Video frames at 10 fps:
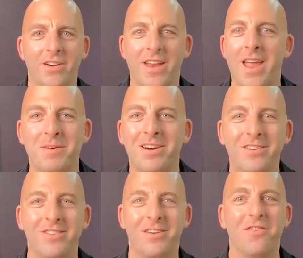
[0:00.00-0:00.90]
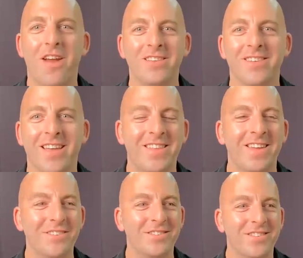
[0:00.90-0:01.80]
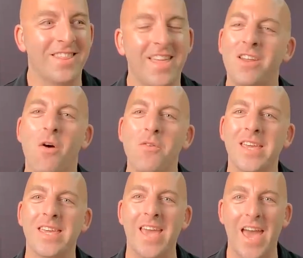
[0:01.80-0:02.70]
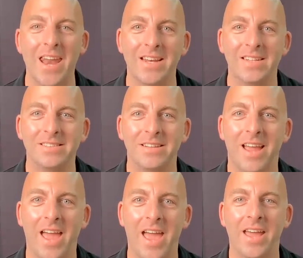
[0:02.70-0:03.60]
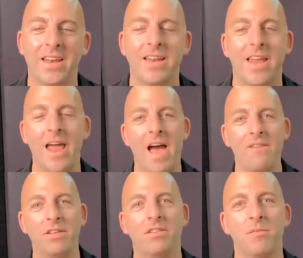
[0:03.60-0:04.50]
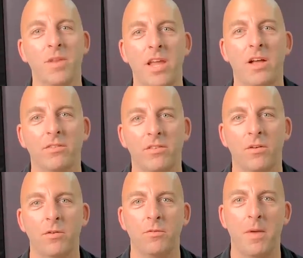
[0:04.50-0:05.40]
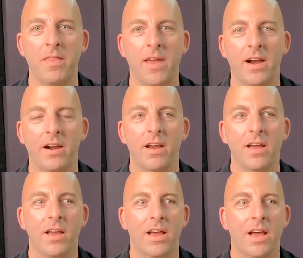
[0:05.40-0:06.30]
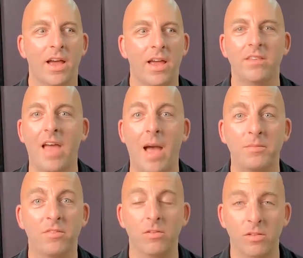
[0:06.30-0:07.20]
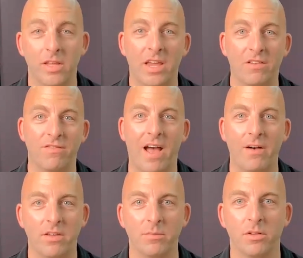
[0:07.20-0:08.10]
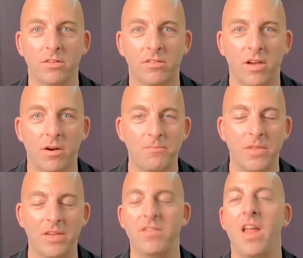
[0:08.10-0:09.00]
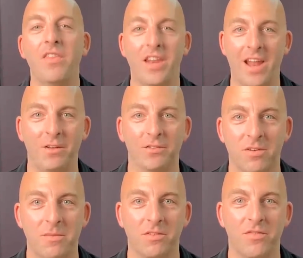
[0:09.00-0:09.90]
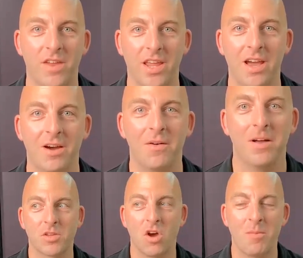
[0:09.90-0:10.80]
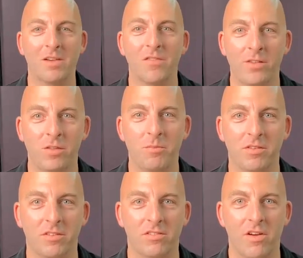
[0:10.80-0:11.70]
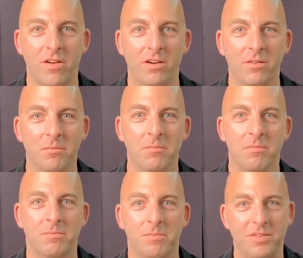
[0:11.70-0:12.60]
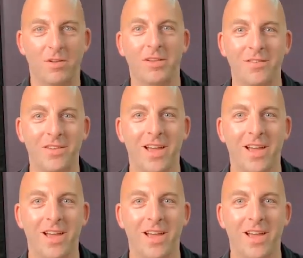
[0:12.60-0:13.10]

Your neighbors or your friends, like, they don't get it. And having somebody else who's been there is absolutely invaluable. So if nothing else from this video, go make friends with business owners, but don't leave